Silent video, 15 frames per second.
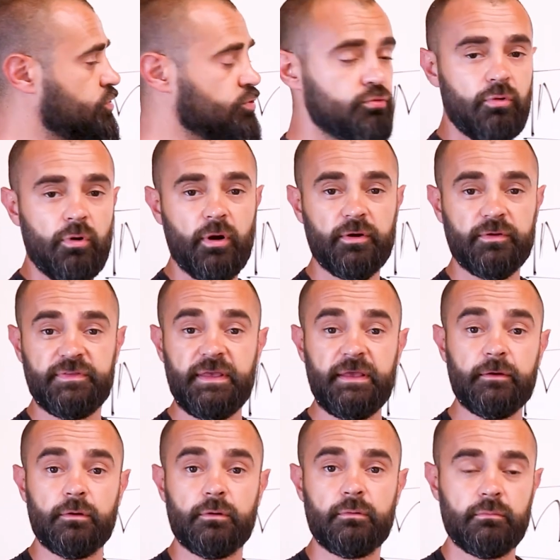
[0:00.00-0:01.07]
to our
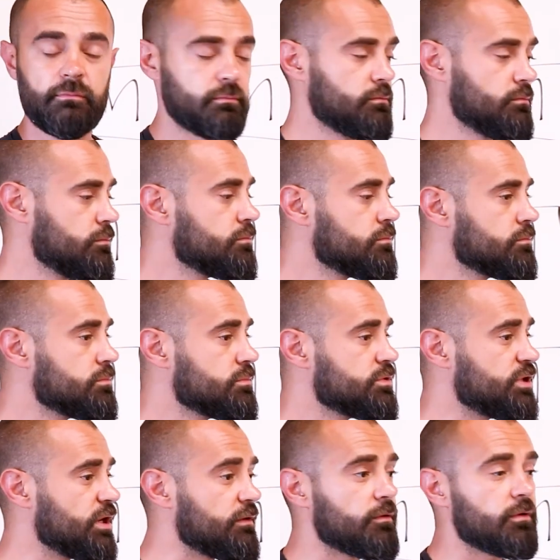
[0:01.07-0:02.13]
dear
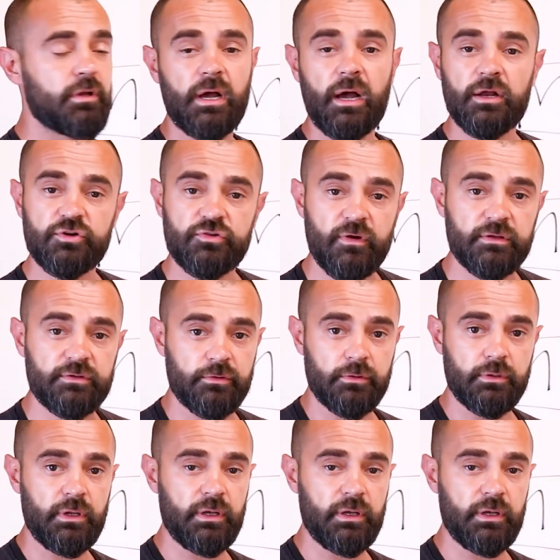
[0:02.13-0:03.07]
general contractor